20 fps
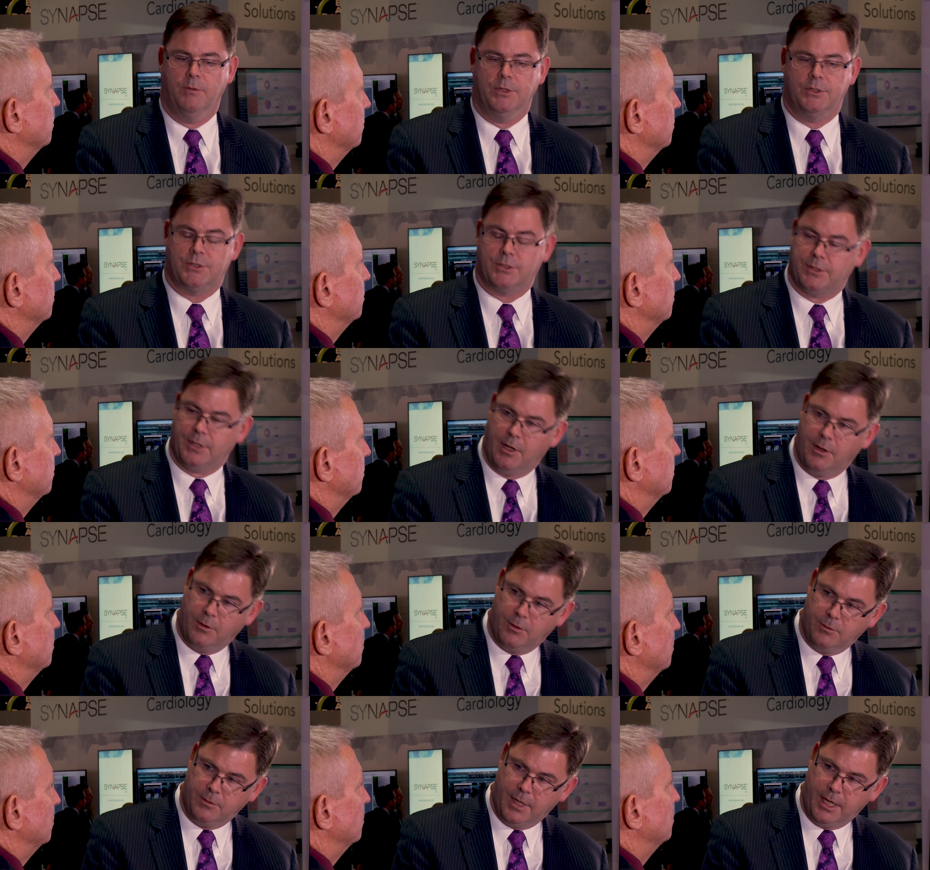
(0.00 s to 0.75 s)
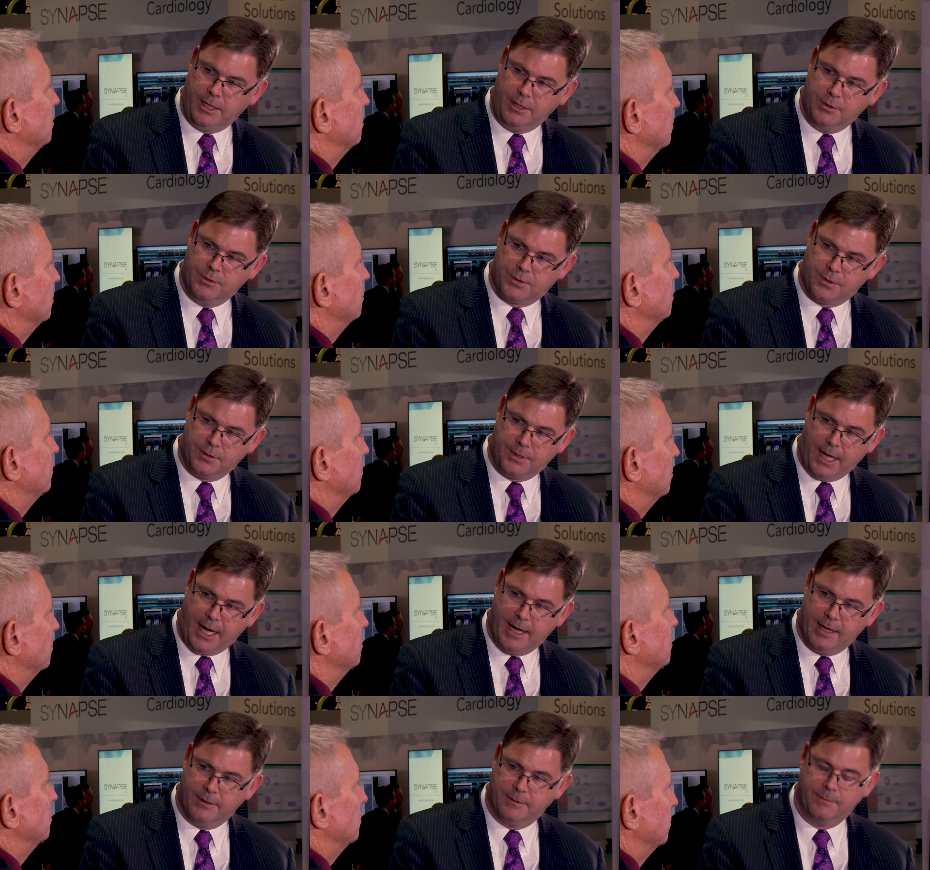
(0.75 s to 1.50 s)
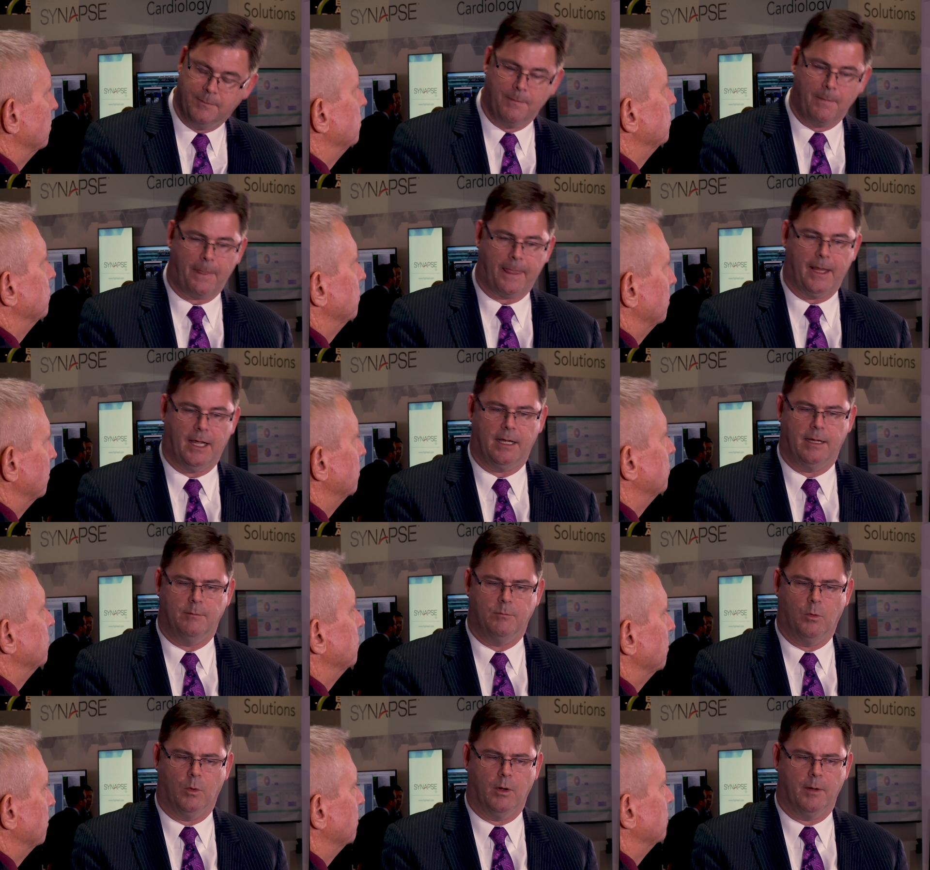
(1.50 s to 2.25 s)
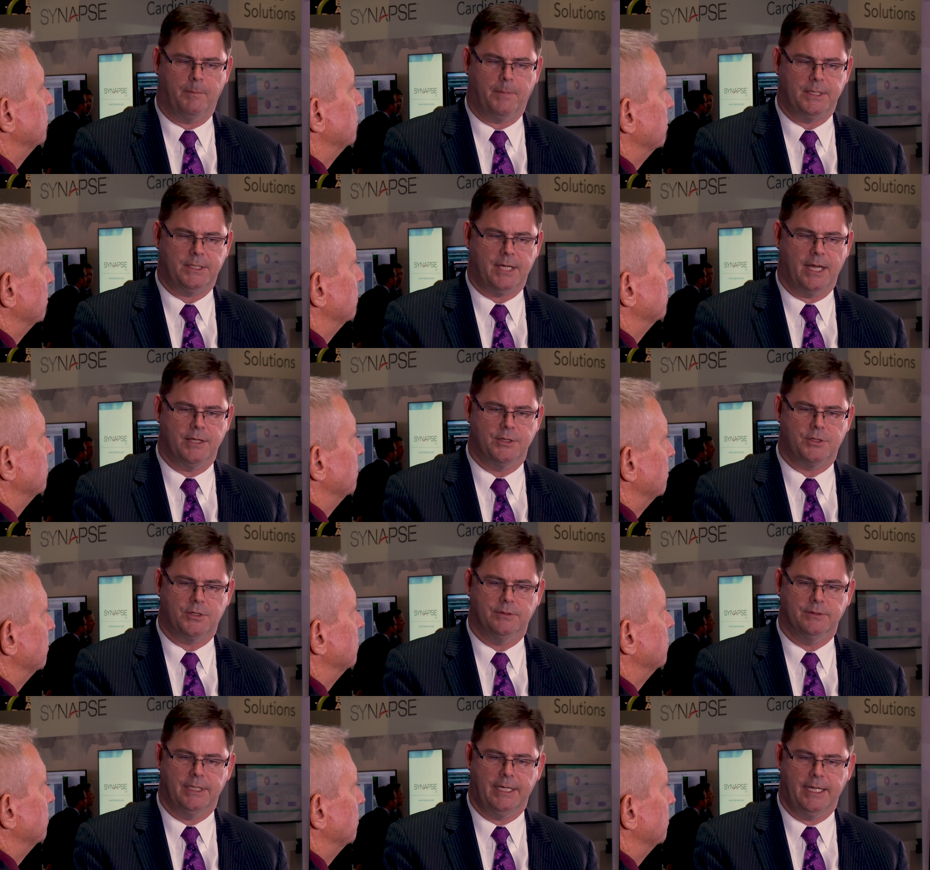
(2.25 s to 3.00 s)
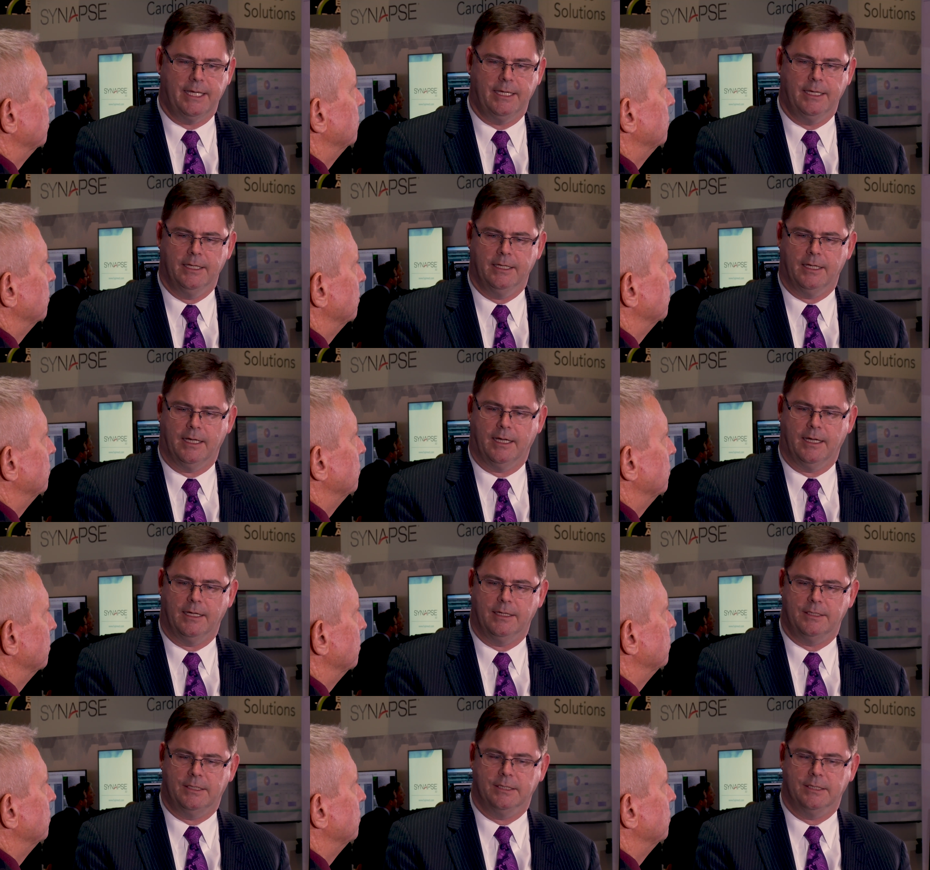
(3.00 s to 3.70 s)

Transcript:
Speaker 1: would slow a user down um, or potentially uh,